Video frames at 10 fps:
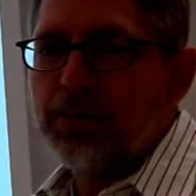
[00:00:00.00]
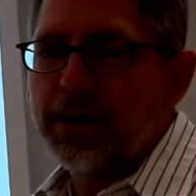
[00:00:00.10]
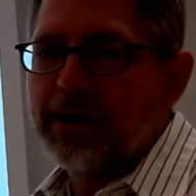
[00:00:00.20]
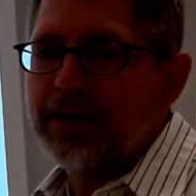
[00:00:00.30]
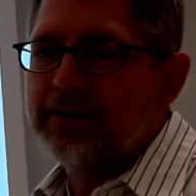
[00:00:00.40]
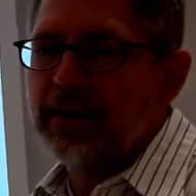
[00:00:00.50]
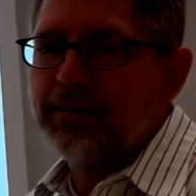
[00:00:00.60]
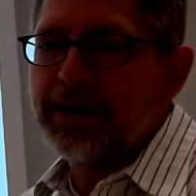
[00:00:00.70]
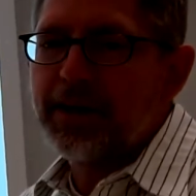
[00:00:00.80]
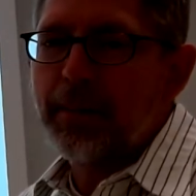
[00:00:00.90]
but it is
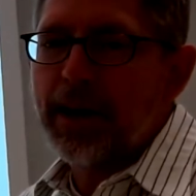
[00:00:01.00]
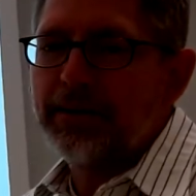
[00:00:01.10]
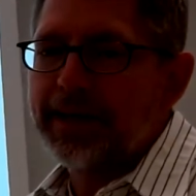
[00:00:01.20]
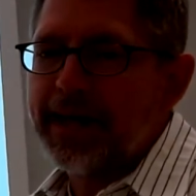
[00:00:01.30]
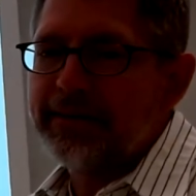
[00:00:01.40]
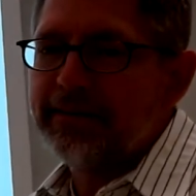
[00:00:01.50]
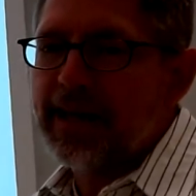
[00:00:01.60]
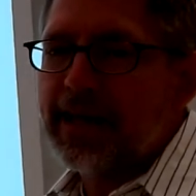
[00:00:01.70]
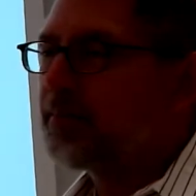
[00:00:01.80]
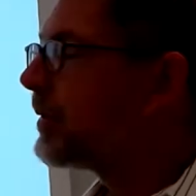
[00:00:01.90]
definitely about
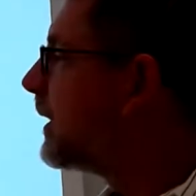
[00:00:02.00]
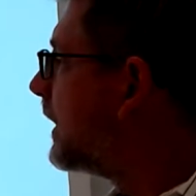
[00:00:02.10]
landscape,